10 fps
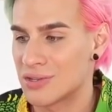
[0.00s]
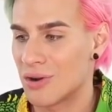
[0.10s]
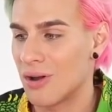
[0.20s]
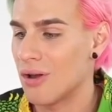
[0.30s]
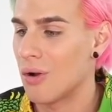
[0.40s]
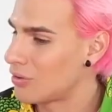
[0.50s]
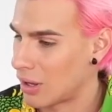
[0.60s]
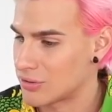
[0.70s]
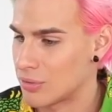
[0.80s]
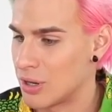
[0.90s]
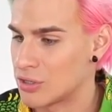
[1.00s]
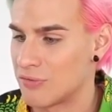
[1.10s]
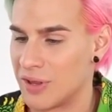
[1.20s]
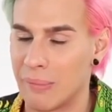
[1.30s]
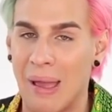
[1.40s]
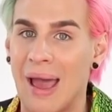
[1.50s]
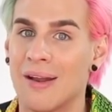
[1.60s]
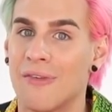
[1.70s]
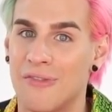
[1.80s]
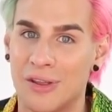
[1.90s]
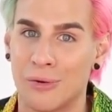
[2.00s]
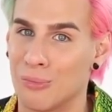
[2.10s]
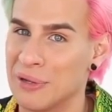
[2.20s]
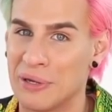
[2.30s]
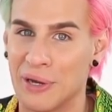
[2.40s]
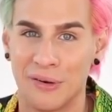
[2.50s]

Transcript: This girl, not so much feeling bad, feeling really